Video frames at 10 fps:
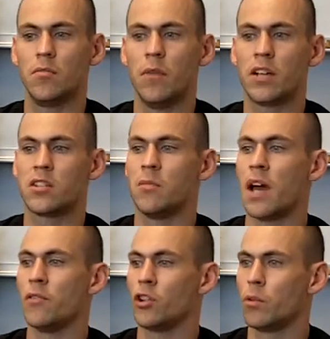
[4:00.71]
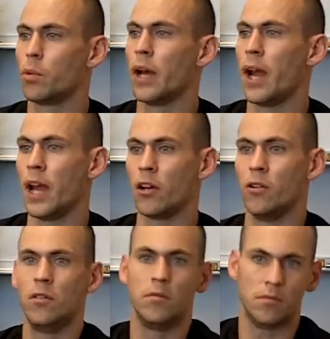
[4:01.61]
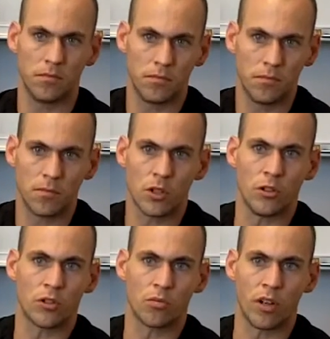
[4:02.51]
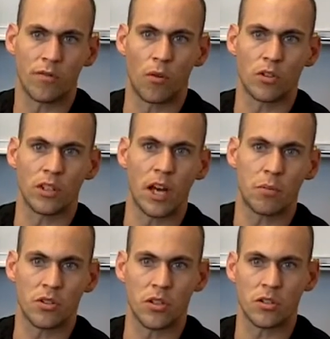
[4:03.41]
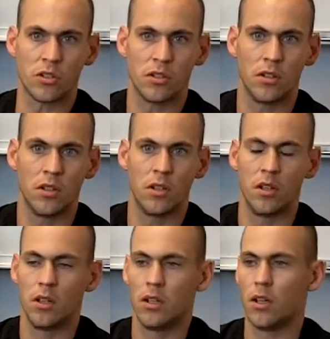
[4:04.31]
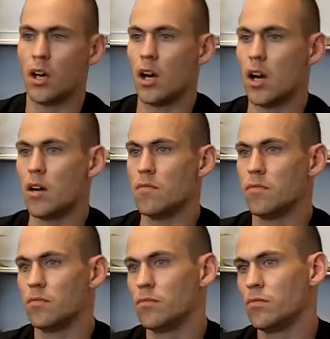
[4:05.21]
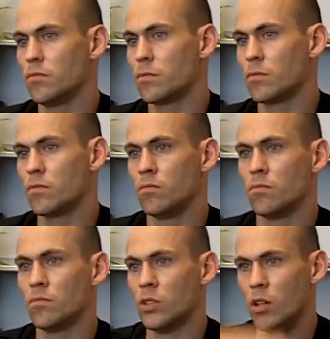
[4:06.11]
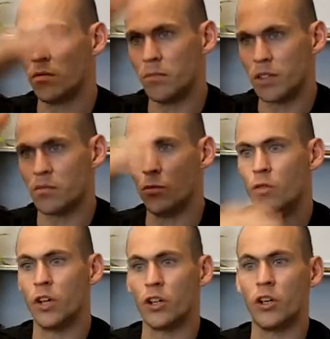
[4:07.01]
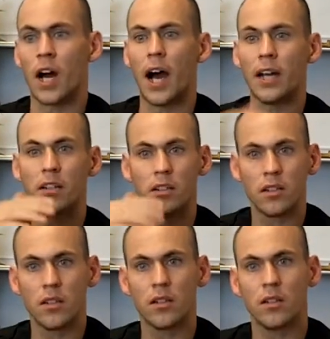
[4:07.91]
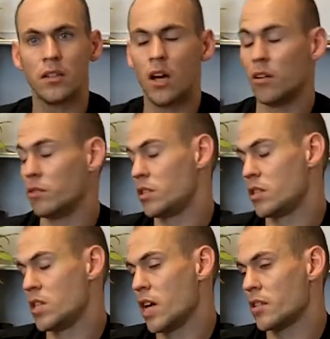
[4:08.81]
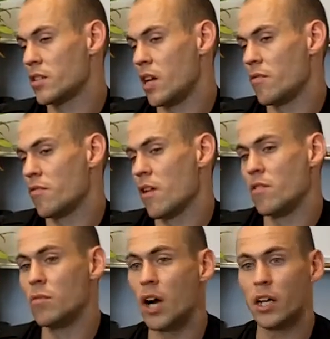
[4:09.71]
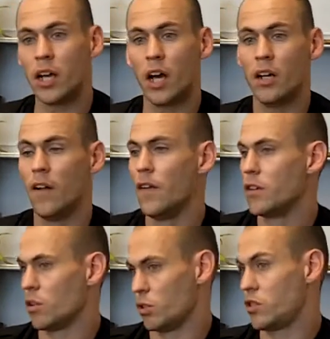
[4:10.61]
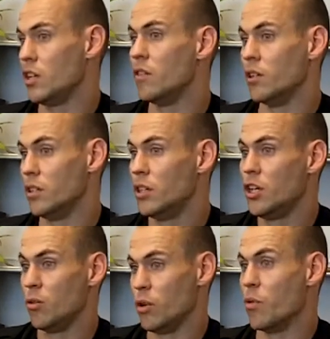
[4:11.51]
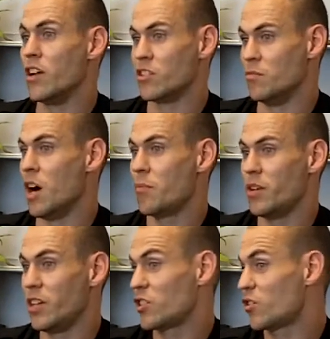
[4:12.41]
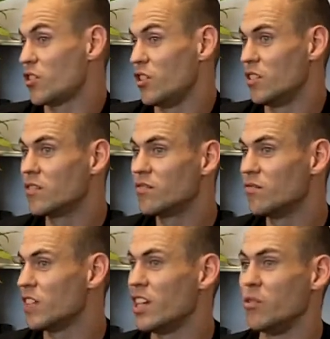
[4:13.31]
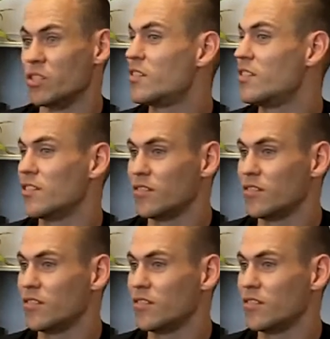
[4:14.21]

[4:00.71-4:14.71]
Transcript: makes them have a good plant angle. So you're just reinforcing that position. Makes them move at a good height. And which is not the same for everybody. So with Steven, we raised him up an inch or two, and he was